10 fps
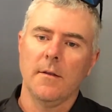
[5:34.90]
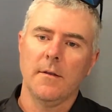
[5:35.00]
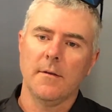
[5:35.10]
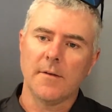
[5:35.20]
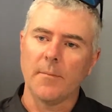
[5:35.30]

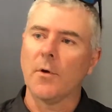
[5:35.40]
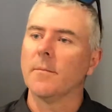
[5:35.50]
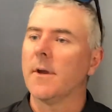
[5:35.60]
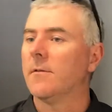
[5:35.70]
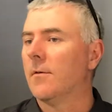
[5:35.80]

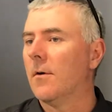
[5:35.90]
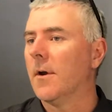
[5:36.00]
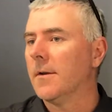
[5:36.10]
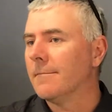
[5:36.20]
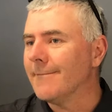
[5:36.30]
sometimes they
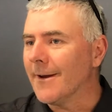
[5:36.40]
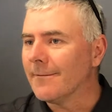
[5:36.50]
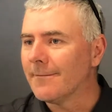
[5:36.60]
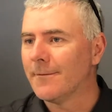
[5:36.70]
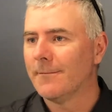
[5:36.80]
try
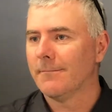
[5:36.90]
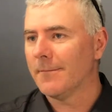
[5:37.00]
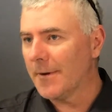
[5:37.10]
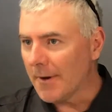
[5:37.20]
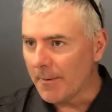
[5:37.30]
and,
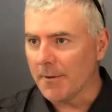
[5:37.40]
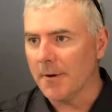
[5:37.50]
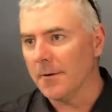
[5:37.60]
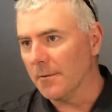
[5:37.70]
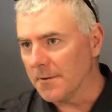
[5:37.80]
come on,
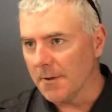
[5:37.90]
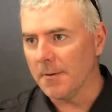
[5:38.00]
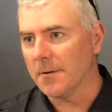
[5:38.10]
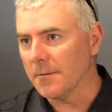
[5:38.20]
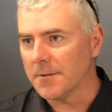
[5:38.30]
you can do it
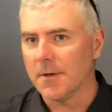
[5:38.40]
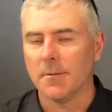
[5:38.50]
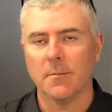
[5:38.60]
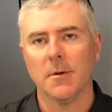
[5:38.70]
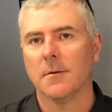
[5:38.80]

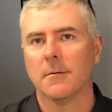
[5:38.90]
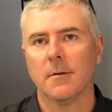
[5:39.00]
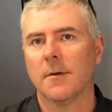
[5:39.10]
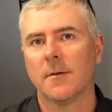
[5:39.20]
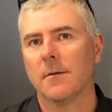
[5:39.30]
cheaper, but
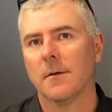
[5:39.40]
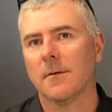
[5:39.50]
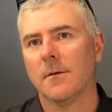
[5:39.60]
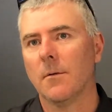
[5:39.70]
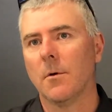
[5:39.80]

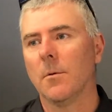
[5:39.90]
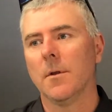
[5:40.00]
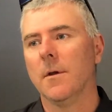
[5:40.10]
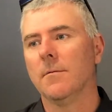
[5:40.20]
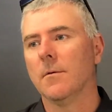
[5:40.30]
that's not what we're
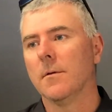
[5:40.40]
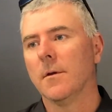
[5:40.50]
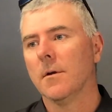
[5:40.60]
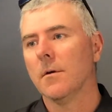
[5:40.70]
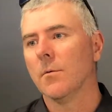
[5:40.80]
there for.
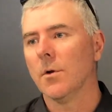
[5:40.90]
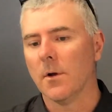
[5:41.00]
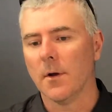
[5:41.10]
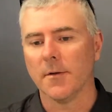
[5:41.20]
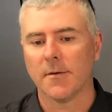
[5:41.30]
They've got to
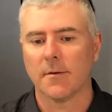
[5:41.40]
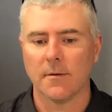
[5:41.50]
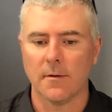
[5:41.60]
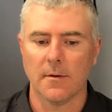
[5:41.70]
realise,